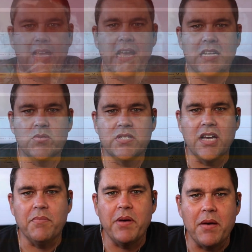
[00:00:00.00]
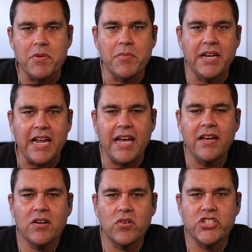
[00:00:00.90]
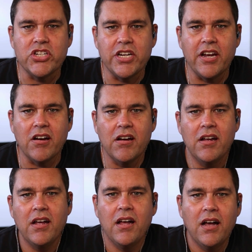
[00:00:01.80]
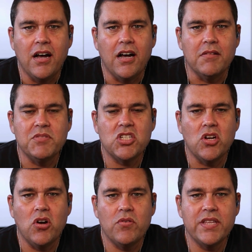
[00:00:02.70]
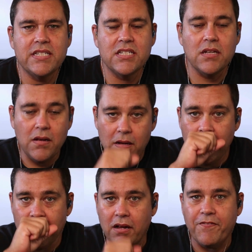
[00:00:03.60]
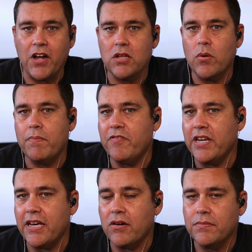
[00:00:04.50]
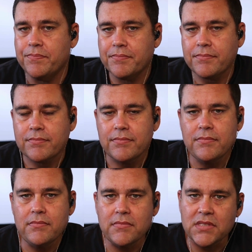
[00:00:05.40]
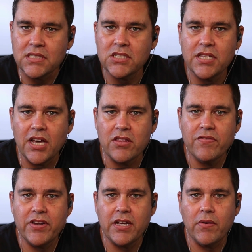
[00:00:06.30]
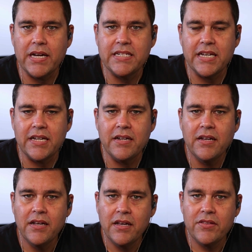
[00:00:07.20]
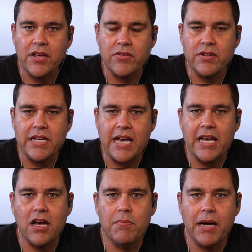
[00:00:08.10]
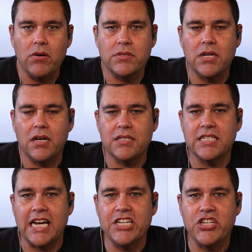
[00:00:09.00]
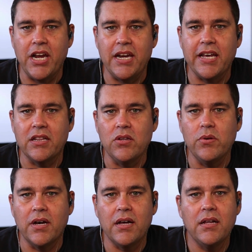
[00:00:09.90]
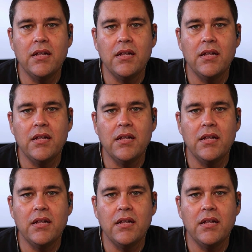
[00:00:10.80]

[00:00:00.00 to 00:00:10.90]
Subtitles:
guys, what's up? Happy Monday. Christian here. So this is a follow-up video to the other video I did the other day about sidechaining in Luna